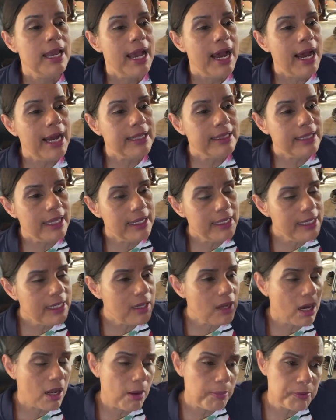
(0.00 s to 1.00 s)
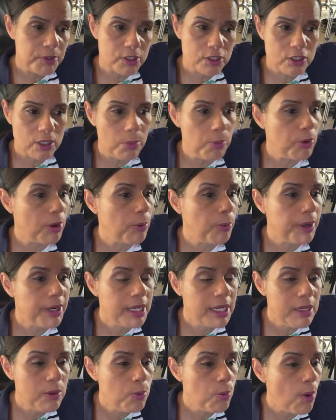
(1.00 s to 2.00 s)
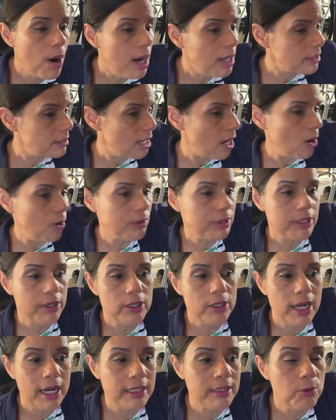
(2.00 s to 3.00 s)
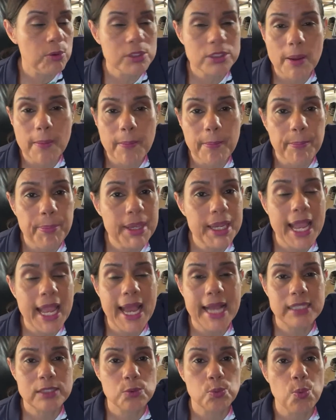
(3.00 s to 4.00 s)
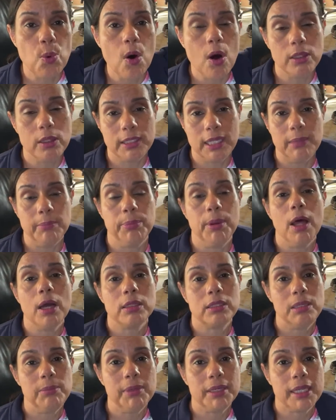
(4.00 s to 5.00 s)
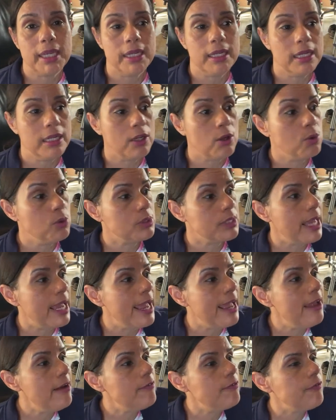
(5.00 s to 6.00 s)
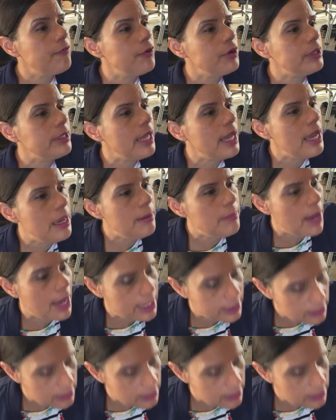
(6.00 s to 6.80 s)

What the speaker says: And then he got up to somewhere where he walked out there, and there was a big ass wall that blocked him again. And he goes, every time I